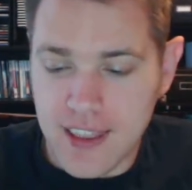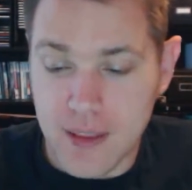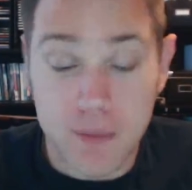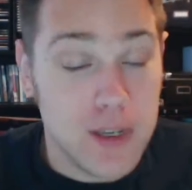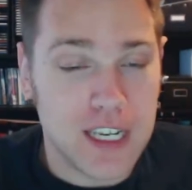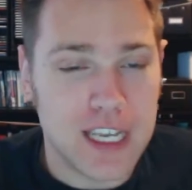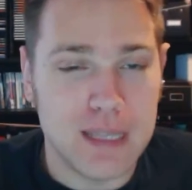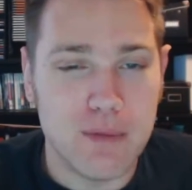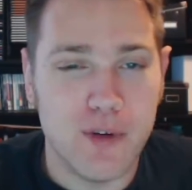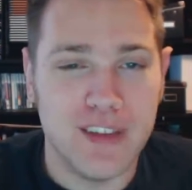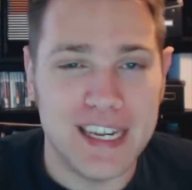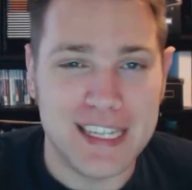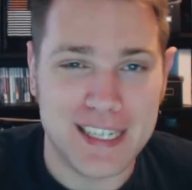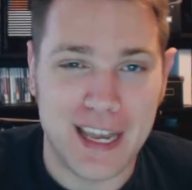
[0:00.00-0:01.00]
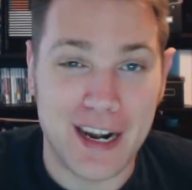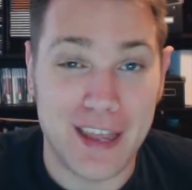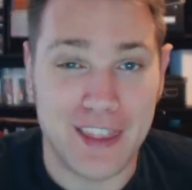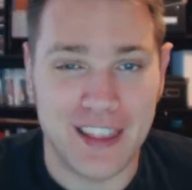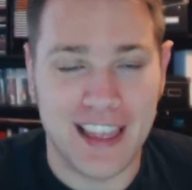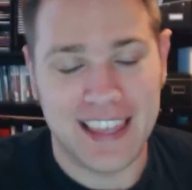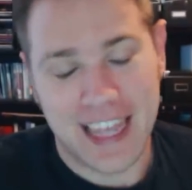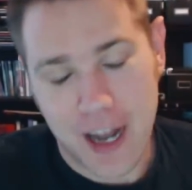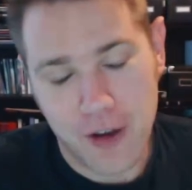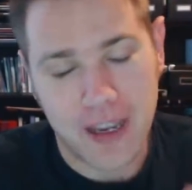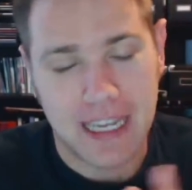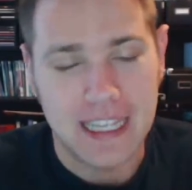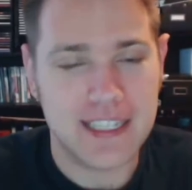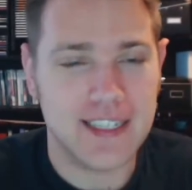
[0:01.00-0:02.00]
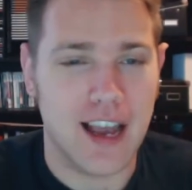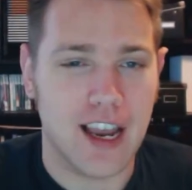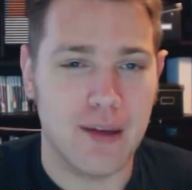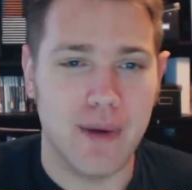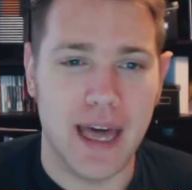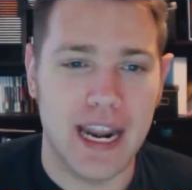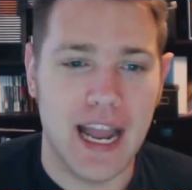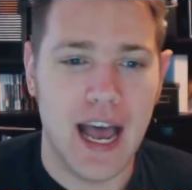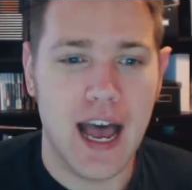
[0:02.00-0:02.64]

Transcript: the music in the movie didn't sound anything like that. Okay, let's talk about it.